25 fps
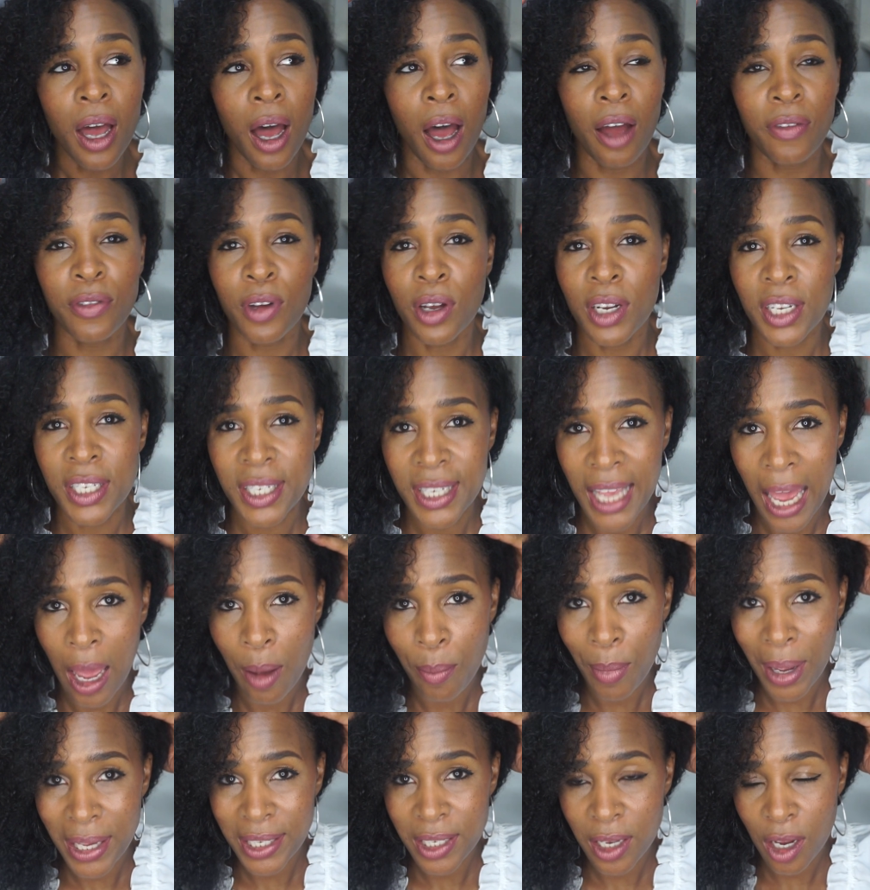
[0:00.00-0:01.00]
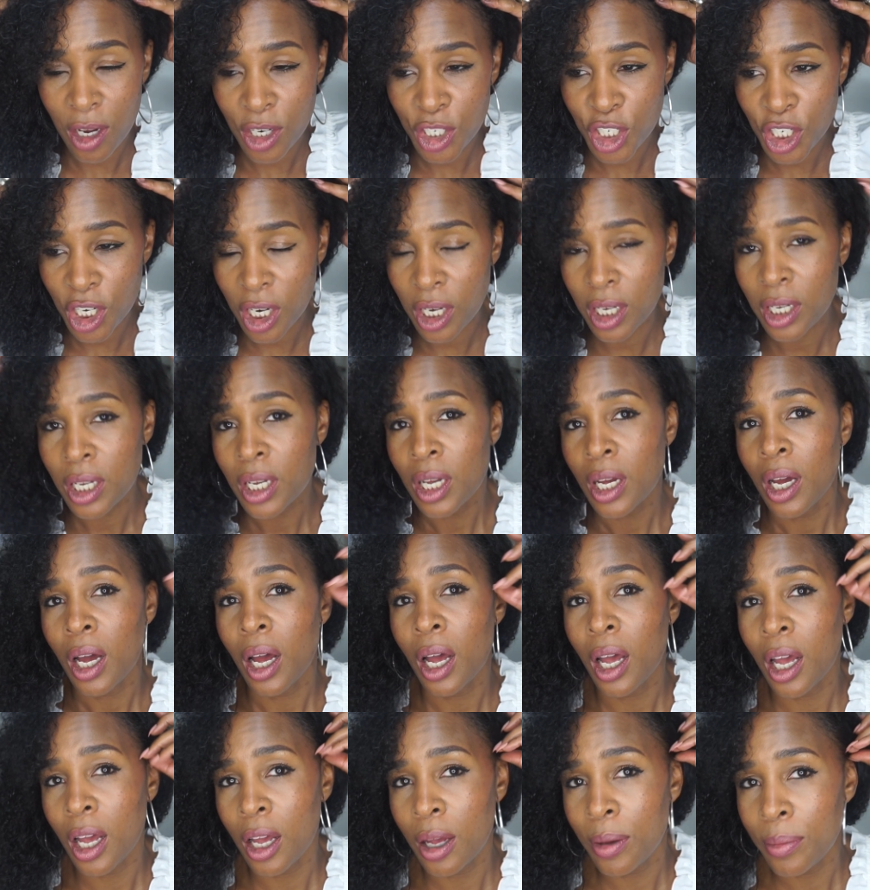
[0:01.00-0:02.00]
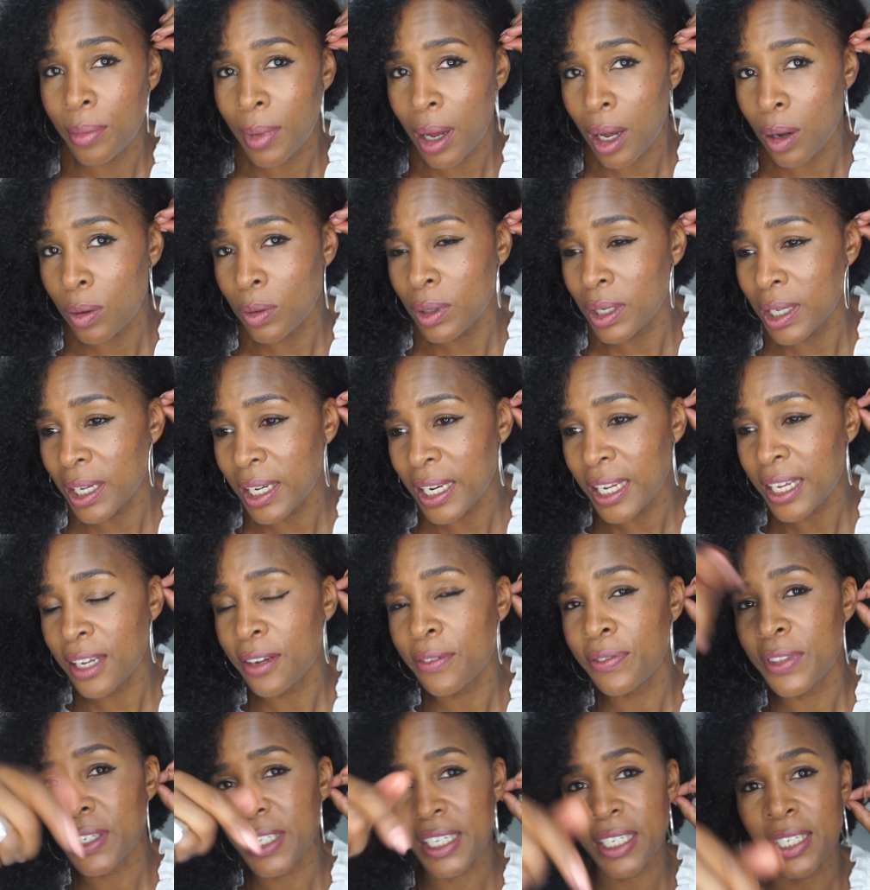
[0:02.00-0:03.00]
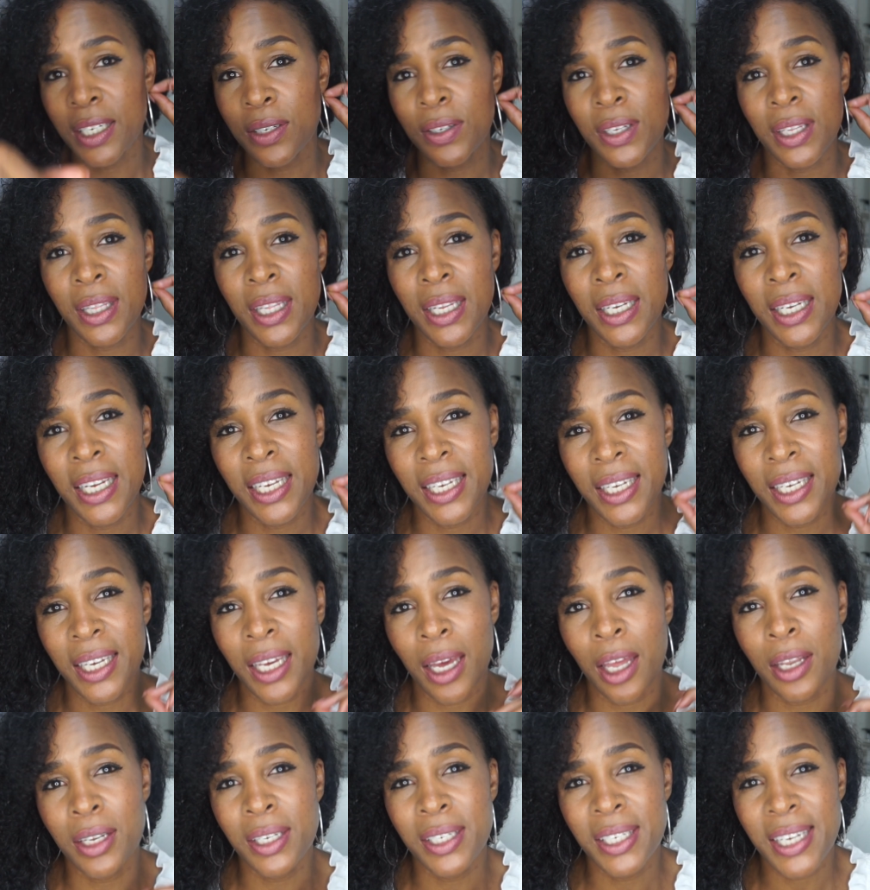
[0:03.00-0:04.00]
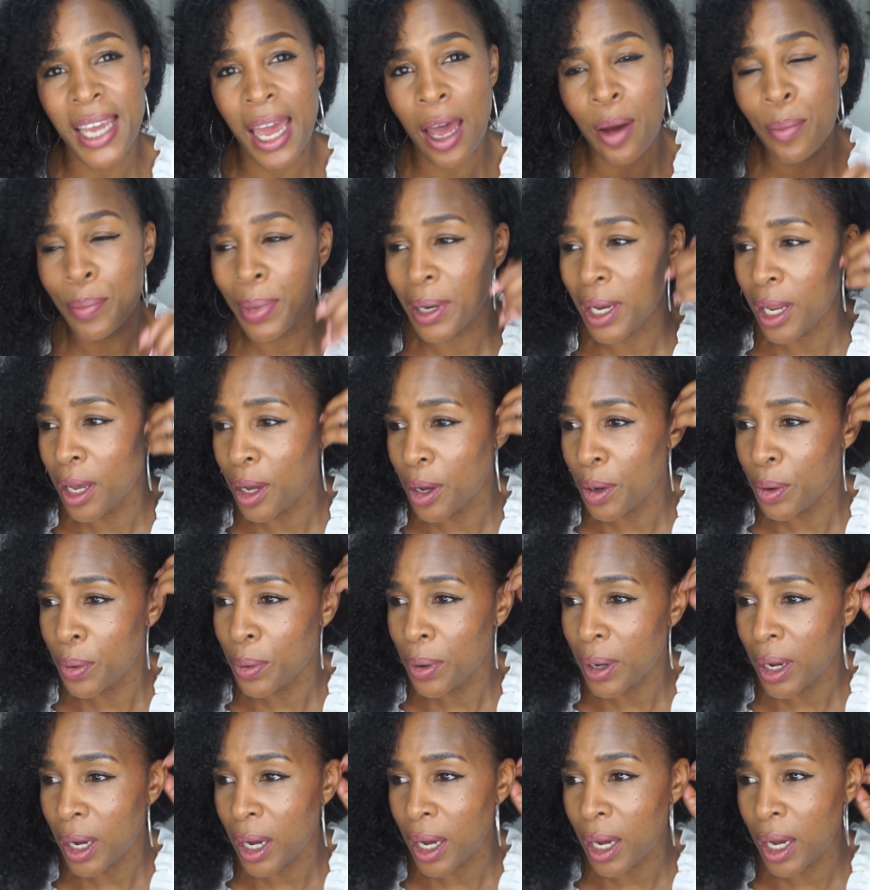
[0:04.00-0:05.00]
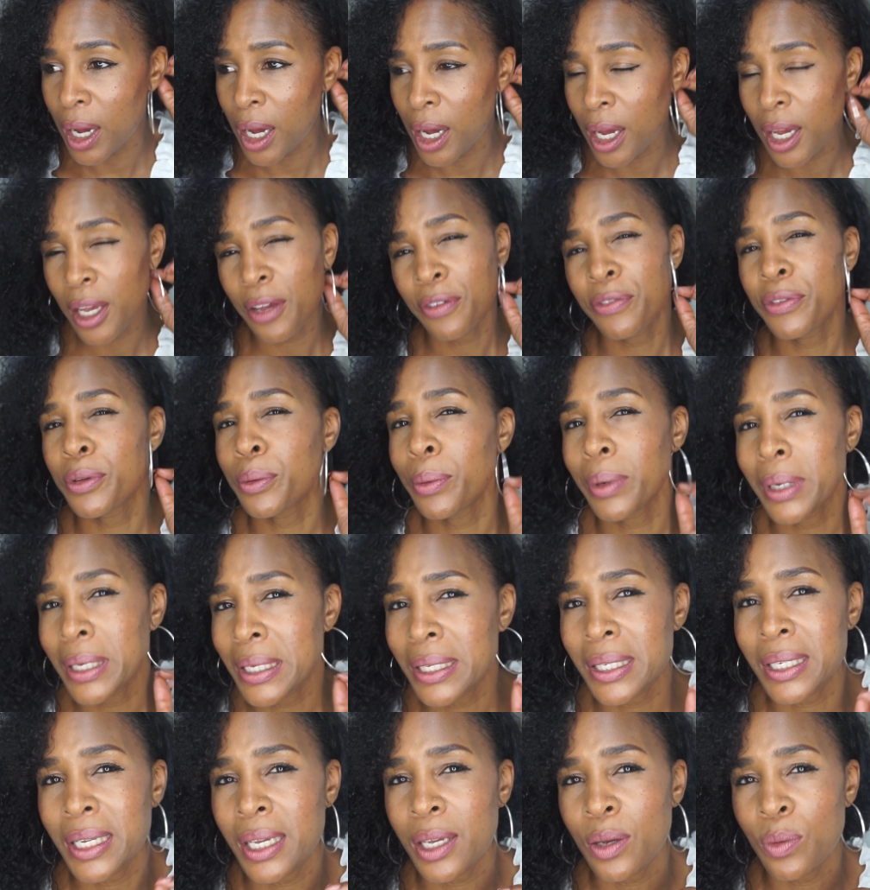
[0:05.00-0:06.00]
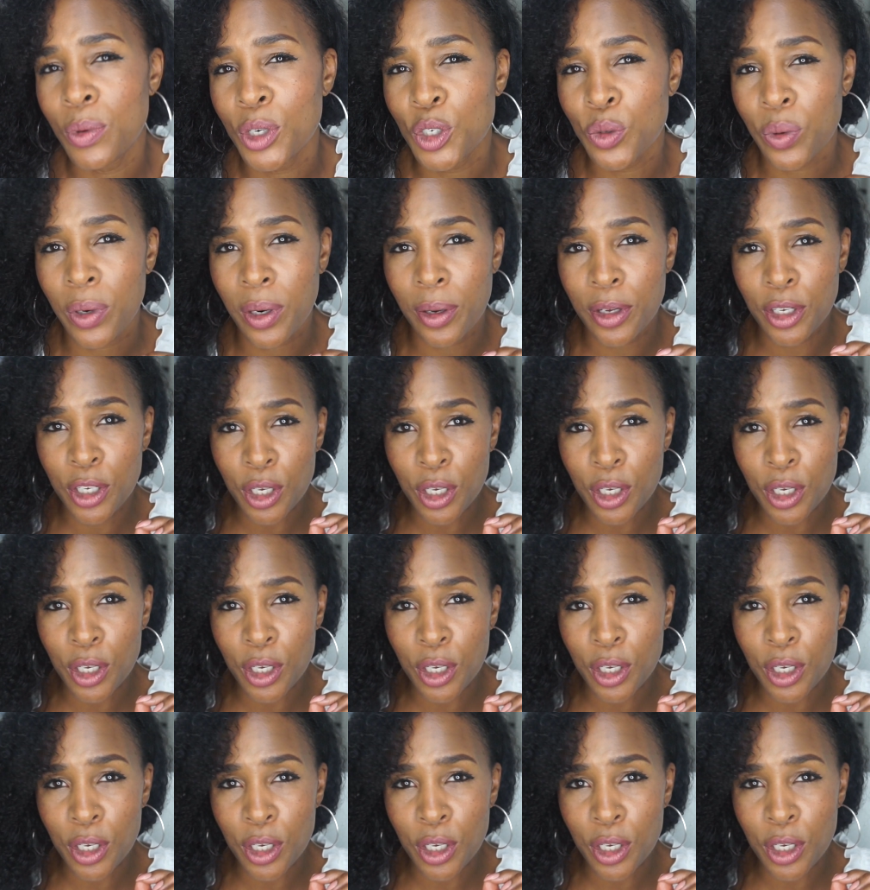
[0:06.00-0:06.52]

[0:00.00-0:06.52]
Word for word: I've got a scalp massager. I'll leave the details in the link down below if you want to see which one I